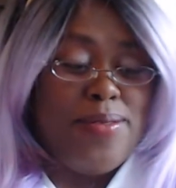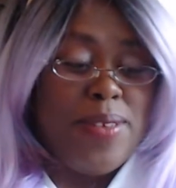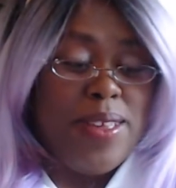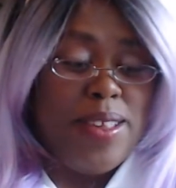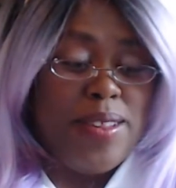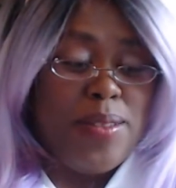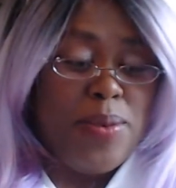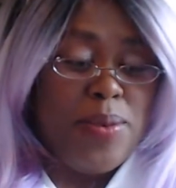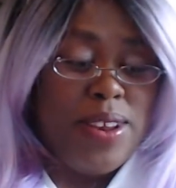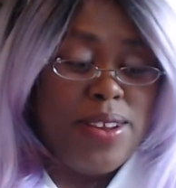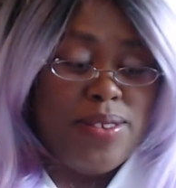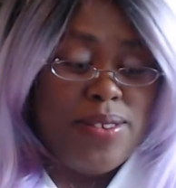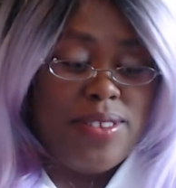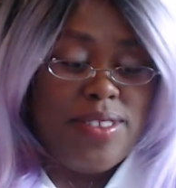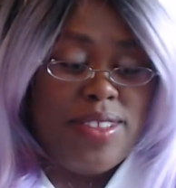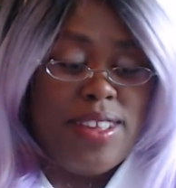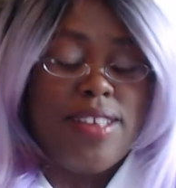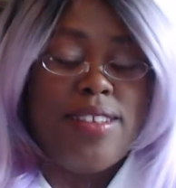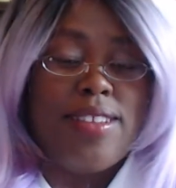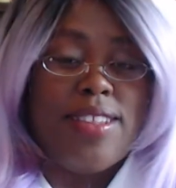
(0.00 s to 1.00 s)
It's one of those
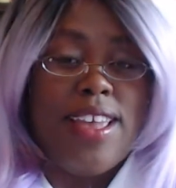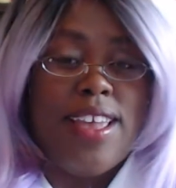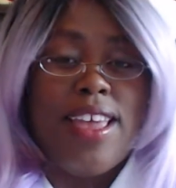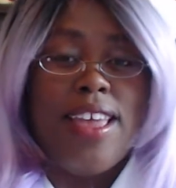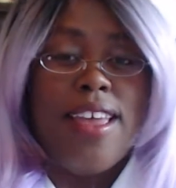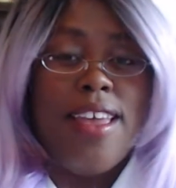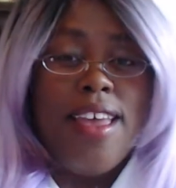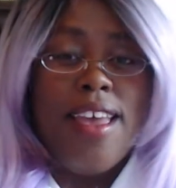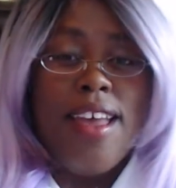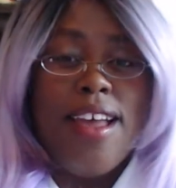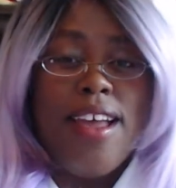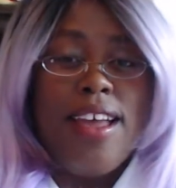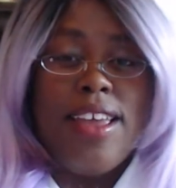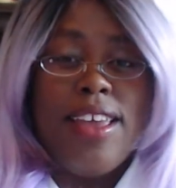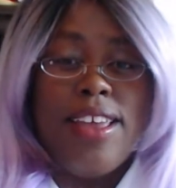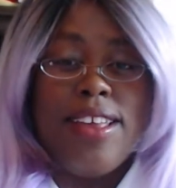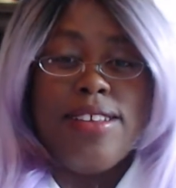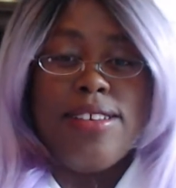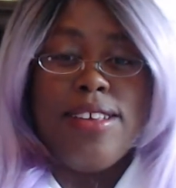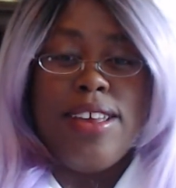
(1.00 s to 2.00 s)
things that
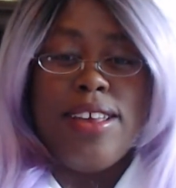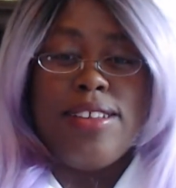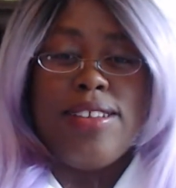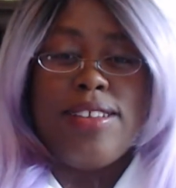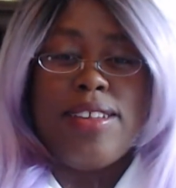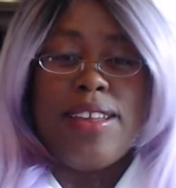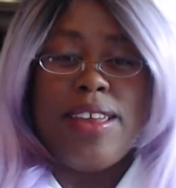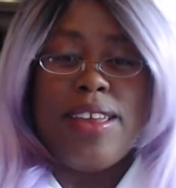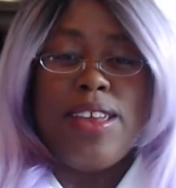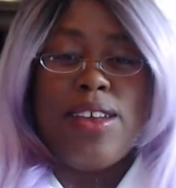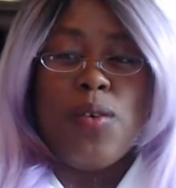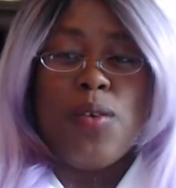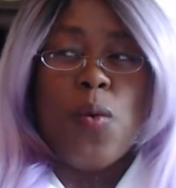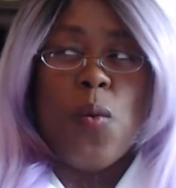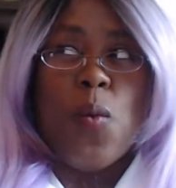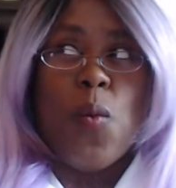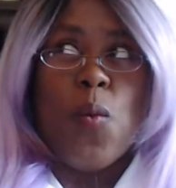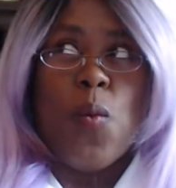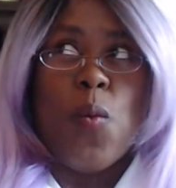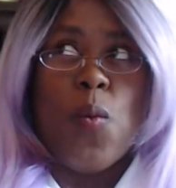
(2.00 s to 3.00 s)
it, it's like,
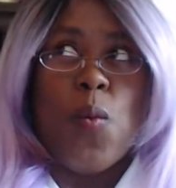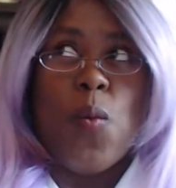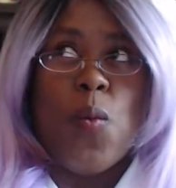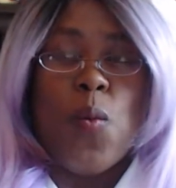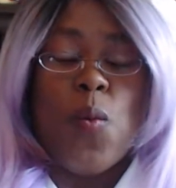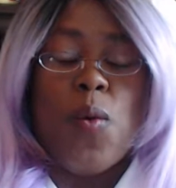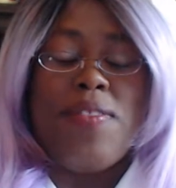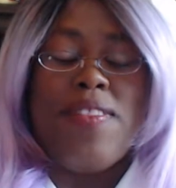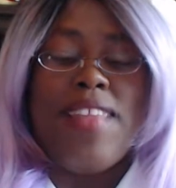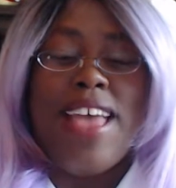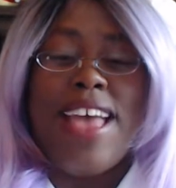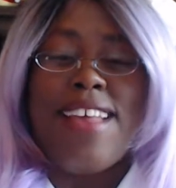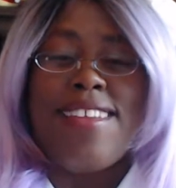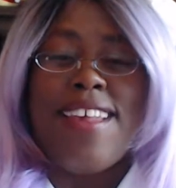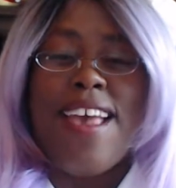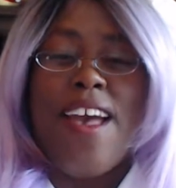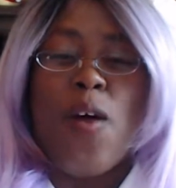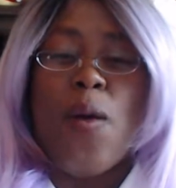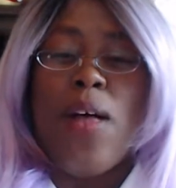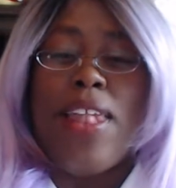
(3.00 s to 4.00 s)
that's
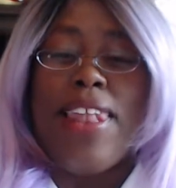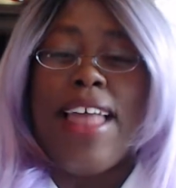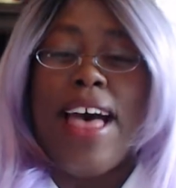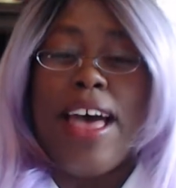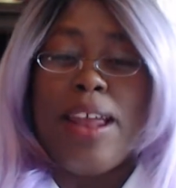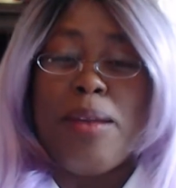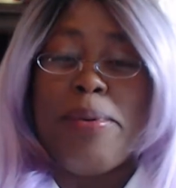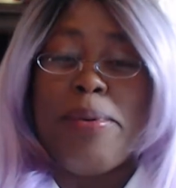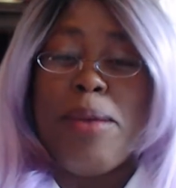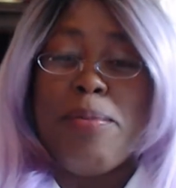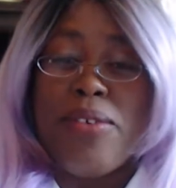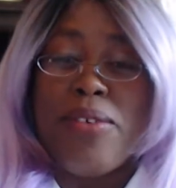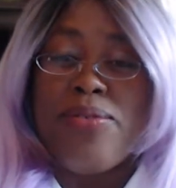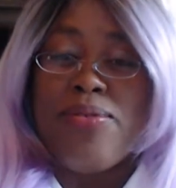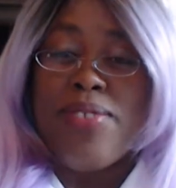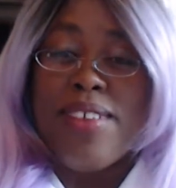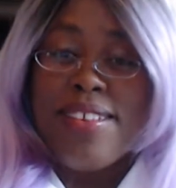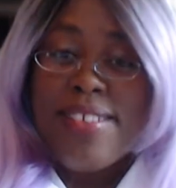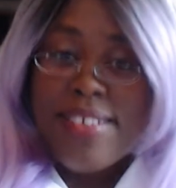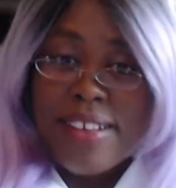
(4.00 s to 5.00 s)
how a lot of people
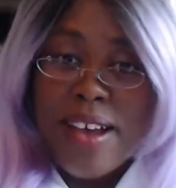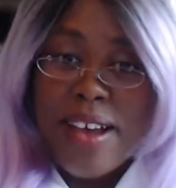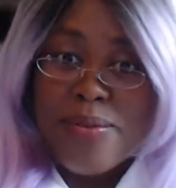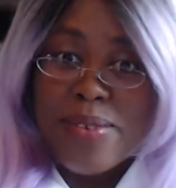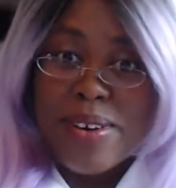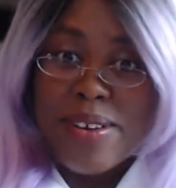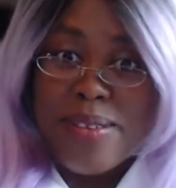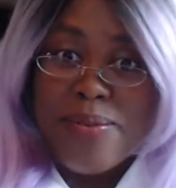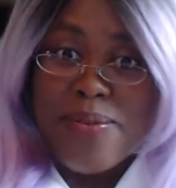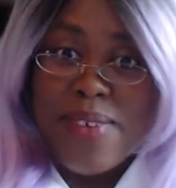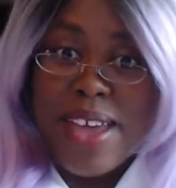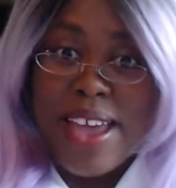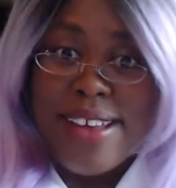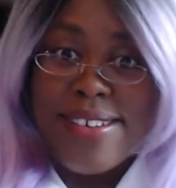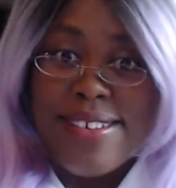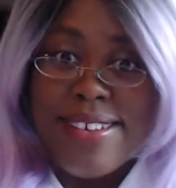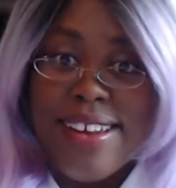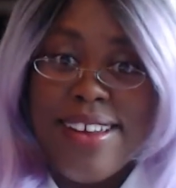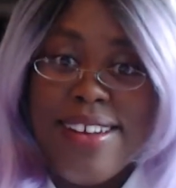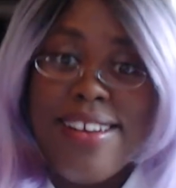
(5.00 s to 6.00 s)
discovered the
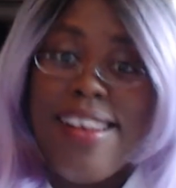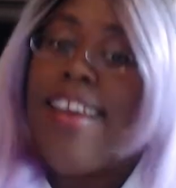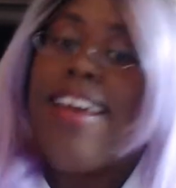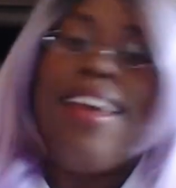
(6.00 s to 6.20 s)
fashion.